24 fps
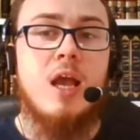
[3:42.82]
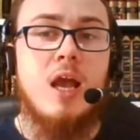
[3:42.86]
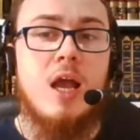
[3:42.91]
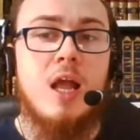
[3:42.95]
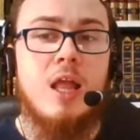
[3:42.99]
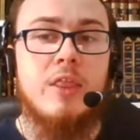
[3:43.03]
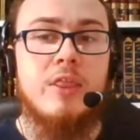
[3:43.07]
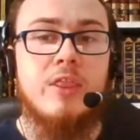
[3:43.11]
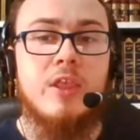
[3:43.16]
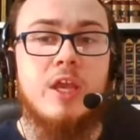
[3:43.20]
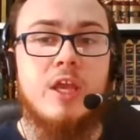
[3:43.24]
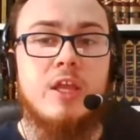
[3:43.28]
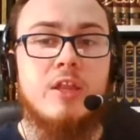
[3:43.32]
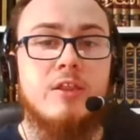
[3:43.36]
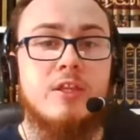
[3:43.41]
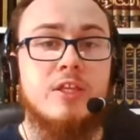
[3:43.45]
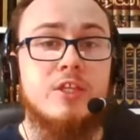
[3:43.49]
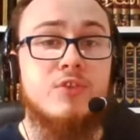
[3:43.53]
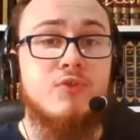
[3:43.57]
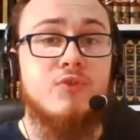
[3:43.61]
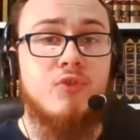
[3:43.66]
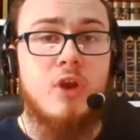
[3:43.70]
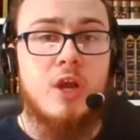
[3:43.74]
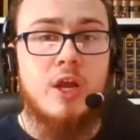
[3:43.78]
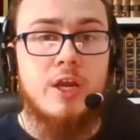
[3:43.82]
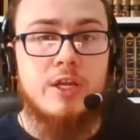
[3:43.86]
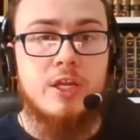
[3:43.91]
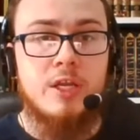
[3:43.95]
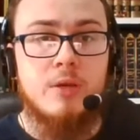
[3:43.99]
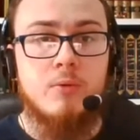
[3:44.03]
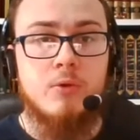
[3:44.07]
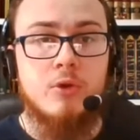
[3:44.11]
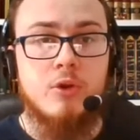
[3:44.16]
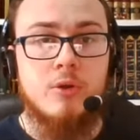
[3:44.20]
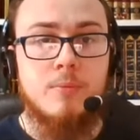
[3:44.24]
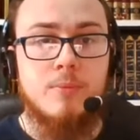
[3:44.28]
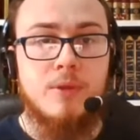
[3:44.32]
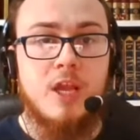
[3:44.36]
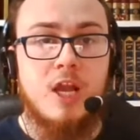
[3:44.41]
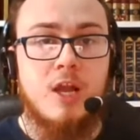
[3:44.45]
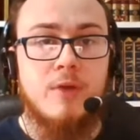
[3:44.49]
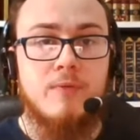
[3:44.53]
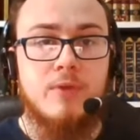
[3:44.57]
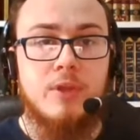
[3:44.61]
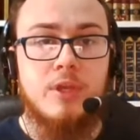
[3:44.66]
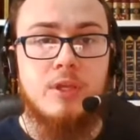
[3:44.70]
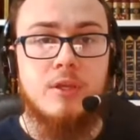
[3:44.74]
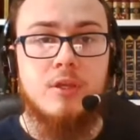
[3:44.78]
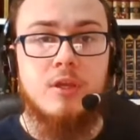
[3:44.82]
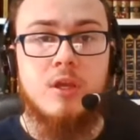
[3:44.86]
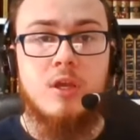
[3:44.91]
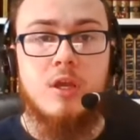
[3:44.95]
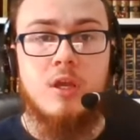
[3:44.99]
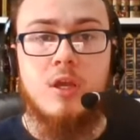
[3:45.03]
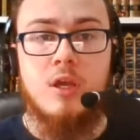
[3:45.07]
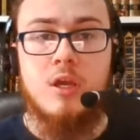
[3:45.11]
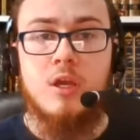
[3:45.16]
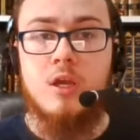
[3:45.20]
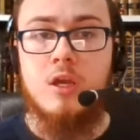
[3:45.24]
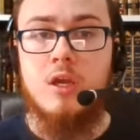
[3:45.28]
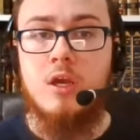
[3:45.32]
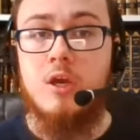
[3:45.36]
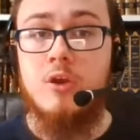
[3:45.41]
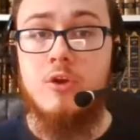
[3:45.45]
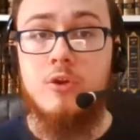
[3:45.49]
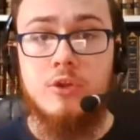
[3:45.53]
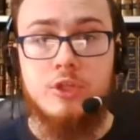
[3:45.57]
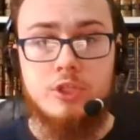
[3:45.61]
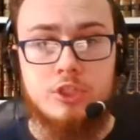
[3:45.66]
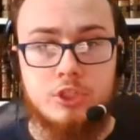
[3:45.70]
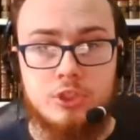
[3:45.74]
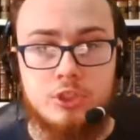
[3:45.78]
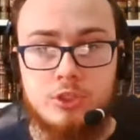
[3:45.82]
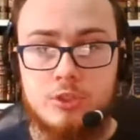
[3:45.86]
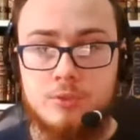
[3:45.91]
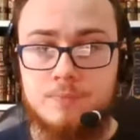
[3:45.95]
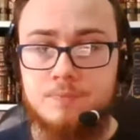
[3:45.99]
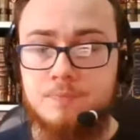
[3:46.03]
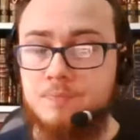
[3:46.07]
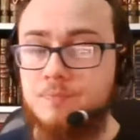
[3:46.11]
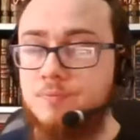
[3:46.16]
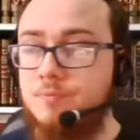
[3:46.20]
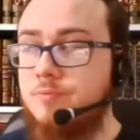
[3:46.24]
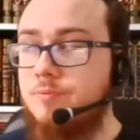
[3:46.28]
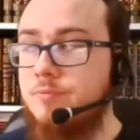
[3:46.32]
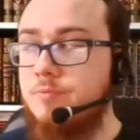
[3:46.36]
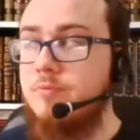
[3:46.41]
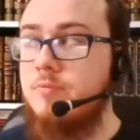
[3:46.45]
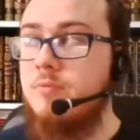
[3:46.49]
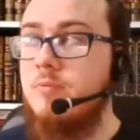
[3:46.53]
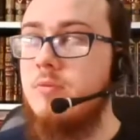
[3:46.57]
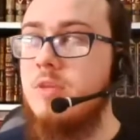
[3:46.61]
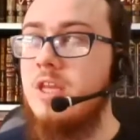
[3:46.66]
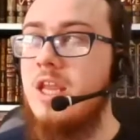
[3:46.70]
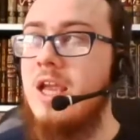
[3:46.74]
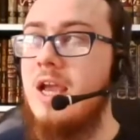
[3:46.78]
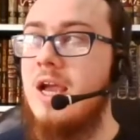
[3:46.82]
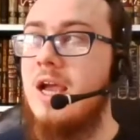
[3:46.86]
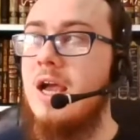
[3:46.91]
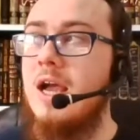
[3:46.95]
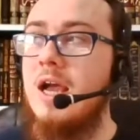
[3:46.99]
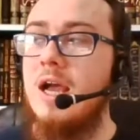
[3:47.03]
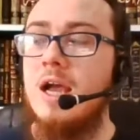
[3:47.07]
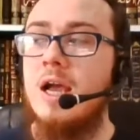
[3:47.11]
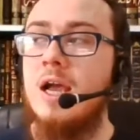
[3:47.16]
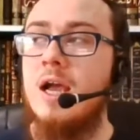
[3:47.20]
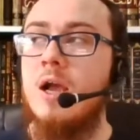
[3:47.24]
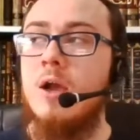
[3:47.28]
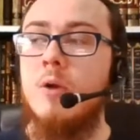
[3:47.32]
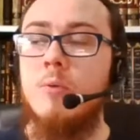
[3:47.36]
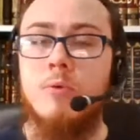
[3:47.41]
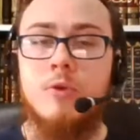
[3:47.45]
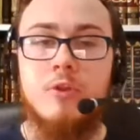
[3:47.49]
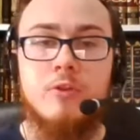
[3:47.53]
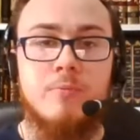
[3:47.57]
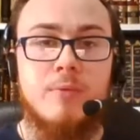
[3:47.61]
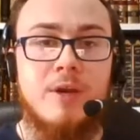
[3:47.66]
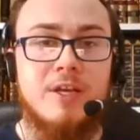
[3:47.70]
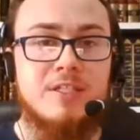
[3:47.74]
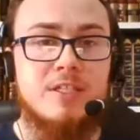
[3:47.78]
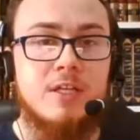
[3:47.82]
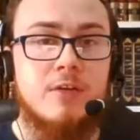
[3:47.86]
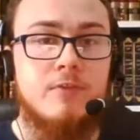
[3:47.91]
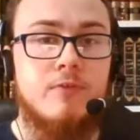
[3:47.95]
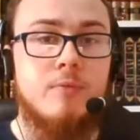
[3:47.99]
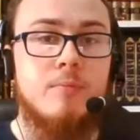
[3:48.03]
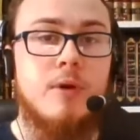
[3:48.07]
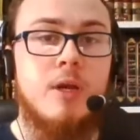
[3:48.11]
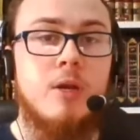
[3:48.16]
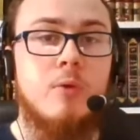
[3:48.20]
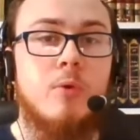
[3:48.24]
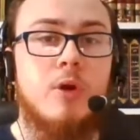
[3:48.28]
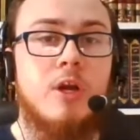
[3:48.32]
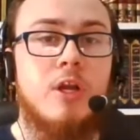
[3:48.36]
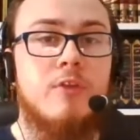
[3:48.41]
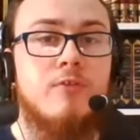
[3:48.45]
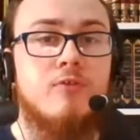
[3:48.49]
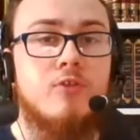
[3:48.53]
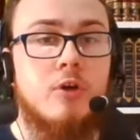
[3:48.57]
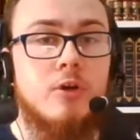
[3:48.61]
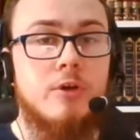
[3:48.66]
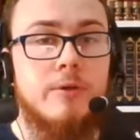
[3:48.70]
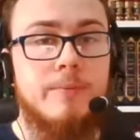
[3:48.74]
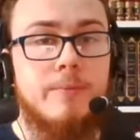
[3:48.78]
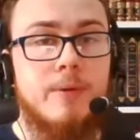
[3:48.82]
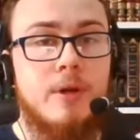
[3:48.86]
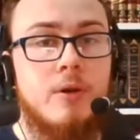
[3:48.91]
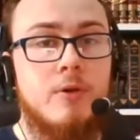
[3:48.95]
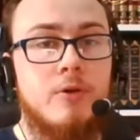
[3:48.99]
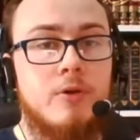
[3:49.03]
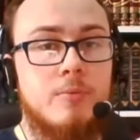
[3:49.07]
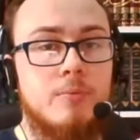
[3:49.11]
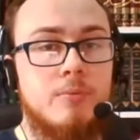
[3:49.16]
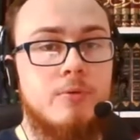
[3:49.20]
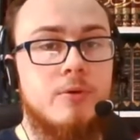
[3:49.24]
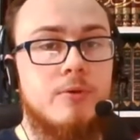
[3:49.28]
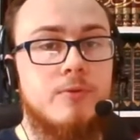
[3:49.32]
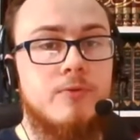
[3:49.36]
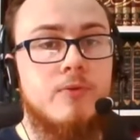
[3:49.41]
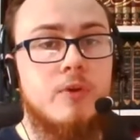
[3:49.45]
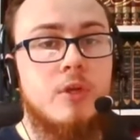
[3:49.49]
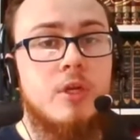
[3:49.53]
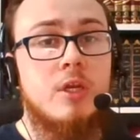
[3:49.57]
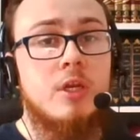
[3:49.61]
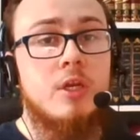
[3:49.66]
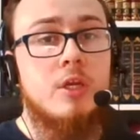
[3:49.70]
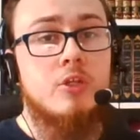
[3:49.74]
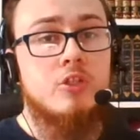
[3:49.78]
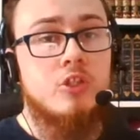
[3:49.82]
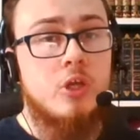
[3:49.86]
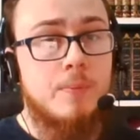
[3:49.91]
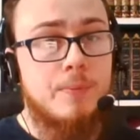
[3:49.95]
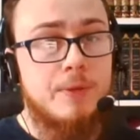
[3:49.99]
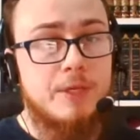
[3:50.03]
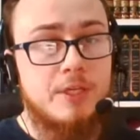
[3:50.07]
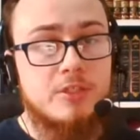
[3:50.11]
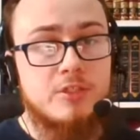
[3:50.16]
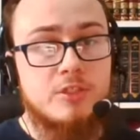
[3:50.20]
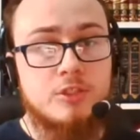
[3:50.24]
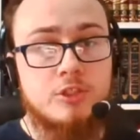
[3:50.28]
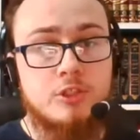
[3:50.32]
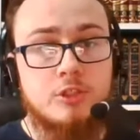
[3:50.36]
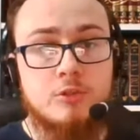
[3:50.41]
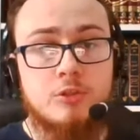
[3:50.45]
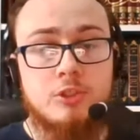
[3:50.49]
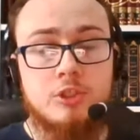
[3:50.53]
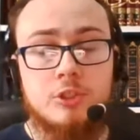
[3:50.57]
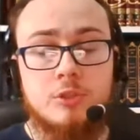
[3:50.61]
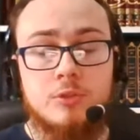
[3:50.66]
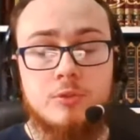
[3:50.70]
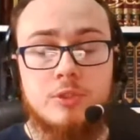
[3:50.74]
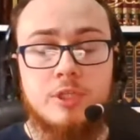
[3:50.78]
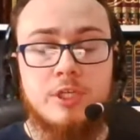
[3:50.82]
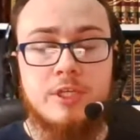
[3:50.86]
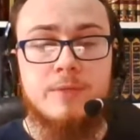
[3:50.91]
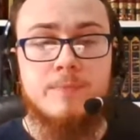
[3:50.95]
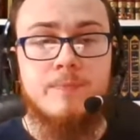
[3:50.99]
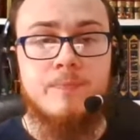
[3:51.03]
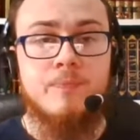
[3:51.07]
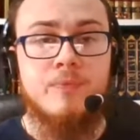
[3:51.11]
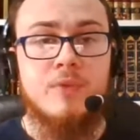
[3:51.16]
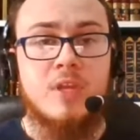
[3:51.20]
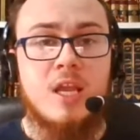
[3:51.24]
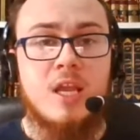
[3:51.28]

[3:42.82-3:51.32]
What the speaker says: And then this Friday, we're going to be having another show with myself and my wife, talking about a number of topics, so do tune in.